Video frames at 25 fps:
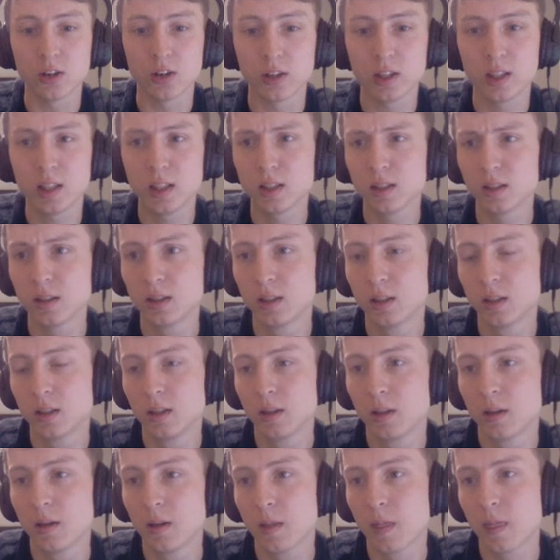here,
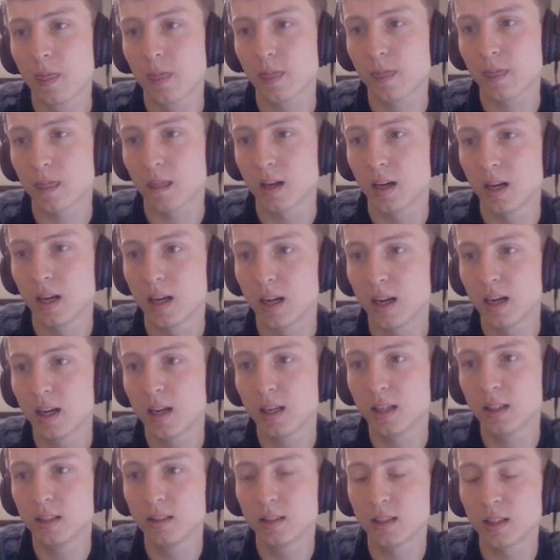
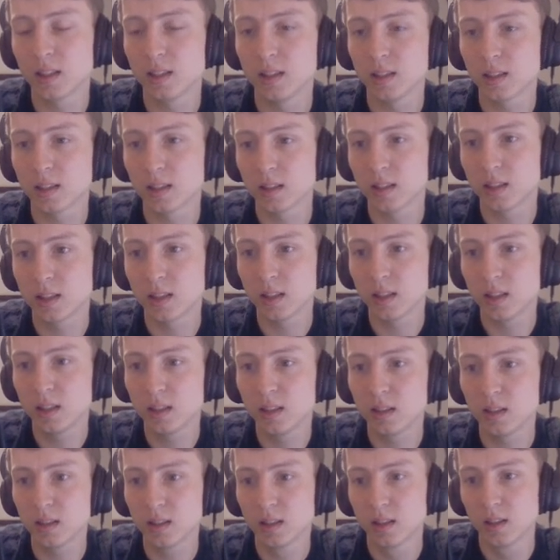and as you can
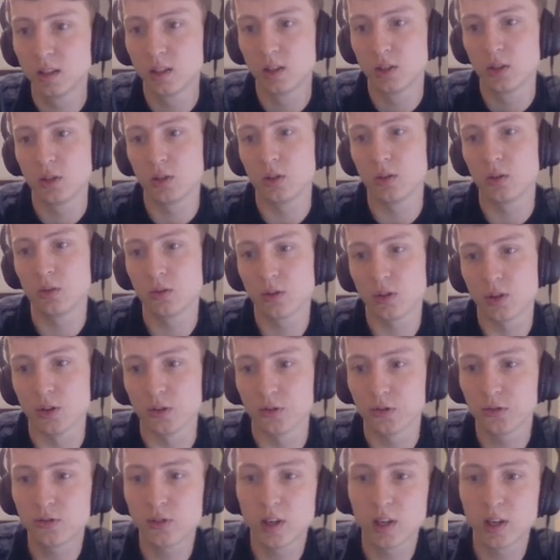see, the
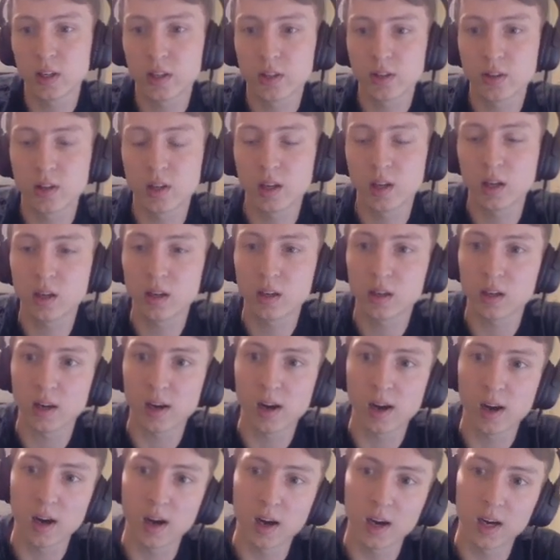first thing
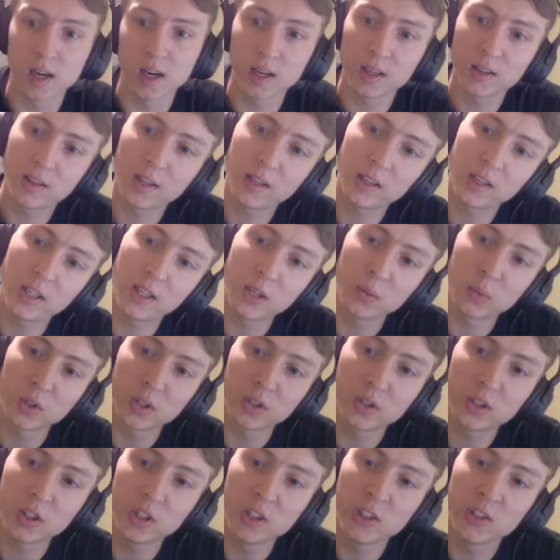I think you want to
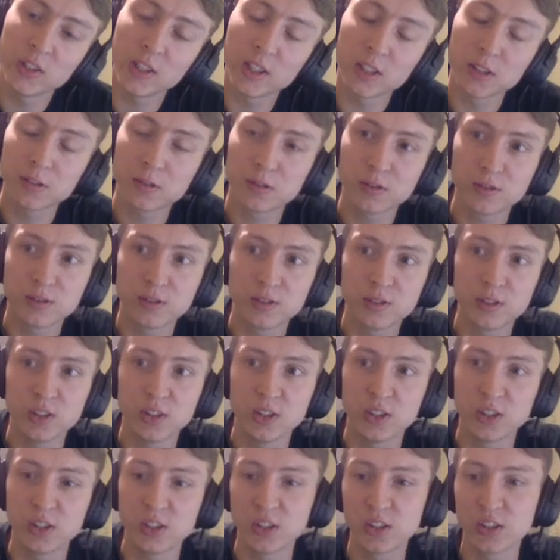do
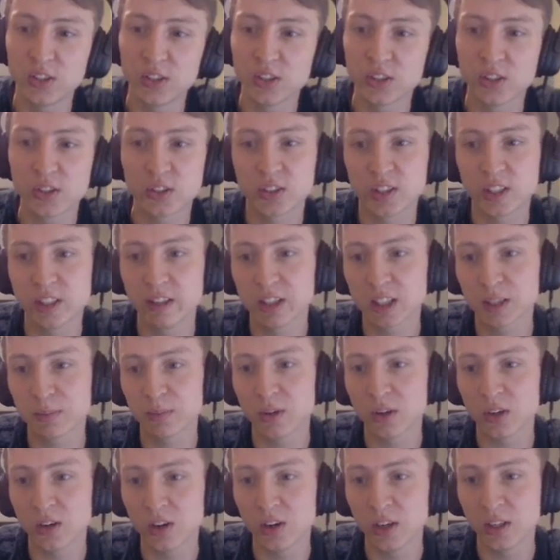if you're serious
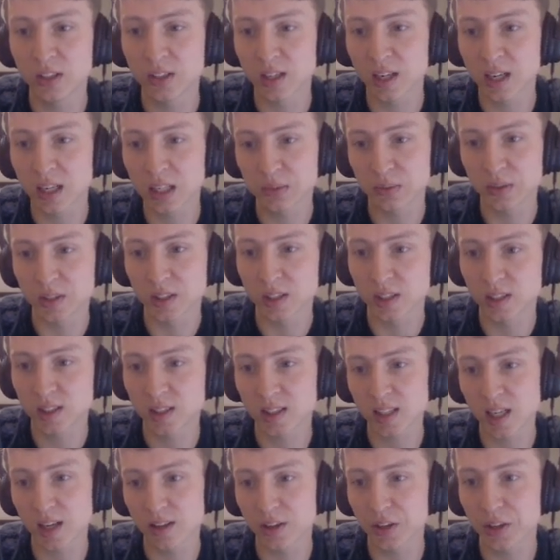about learning the language is
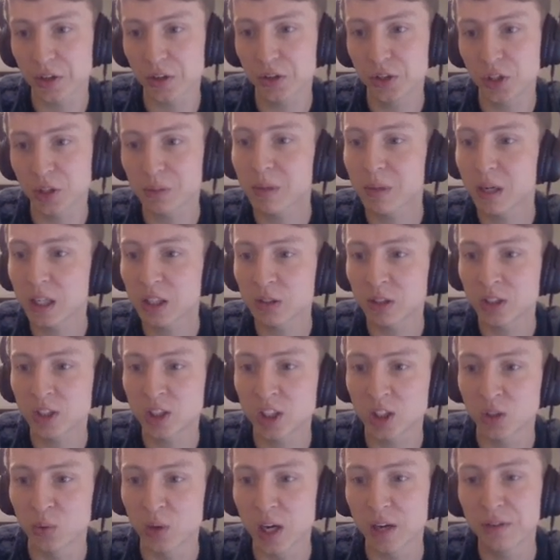set the YouTube language
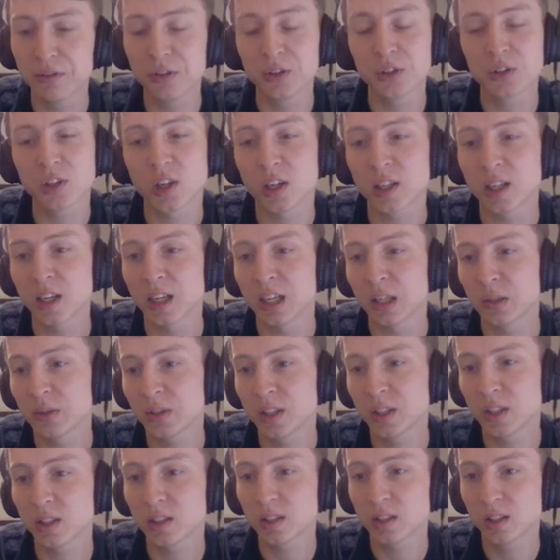to whatever your target language
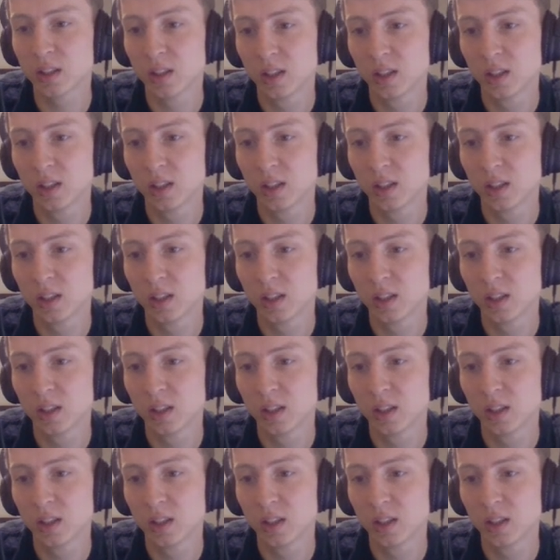is.